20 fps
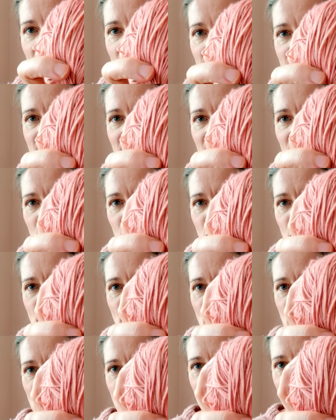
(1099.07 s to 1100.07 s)
I cannot
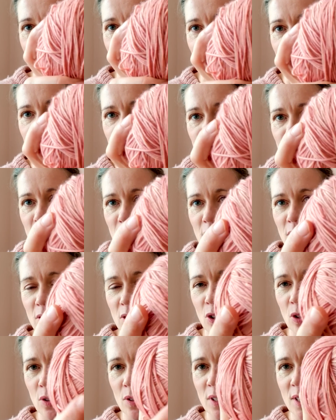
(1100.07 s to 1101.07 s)
remember the yarn
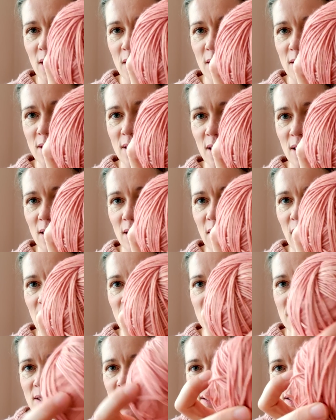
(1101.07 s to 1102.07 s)
content in
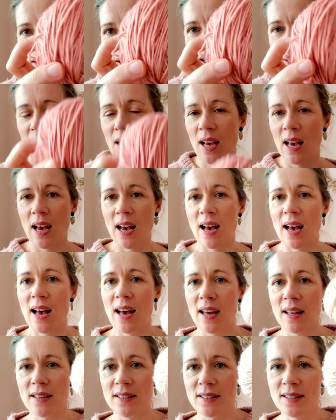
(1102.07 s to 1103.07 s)
that.
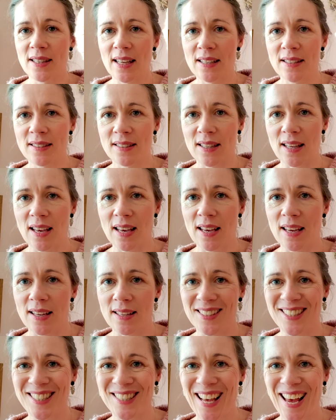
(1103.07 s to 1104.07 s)
And this
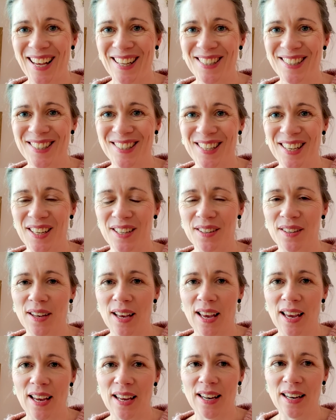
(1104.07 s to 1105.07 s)
is Sansa
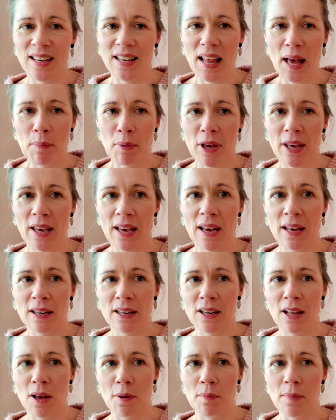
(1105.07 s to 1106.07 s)
in L'Abbaye
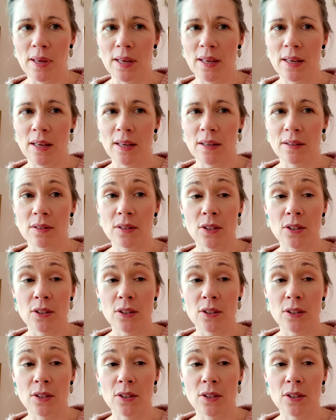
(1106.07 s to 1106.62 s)
Amé.